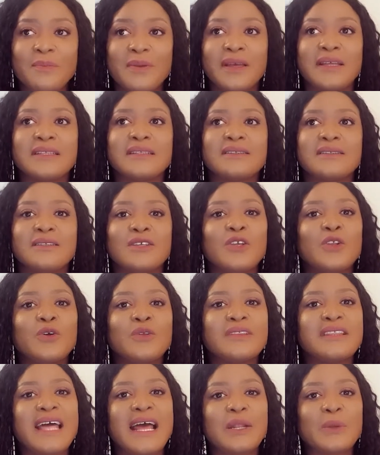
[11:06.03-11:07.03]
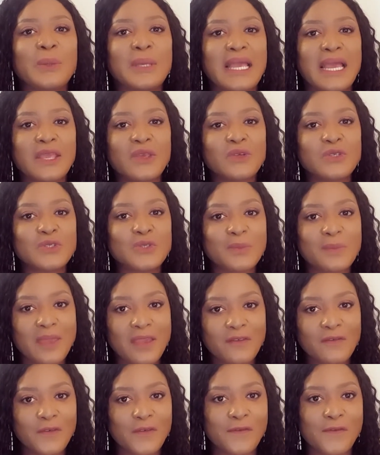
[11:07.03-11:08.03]
But you know, that we can use to
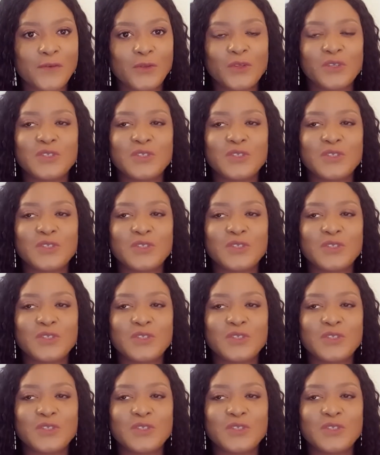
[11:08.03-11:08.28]
make fufu.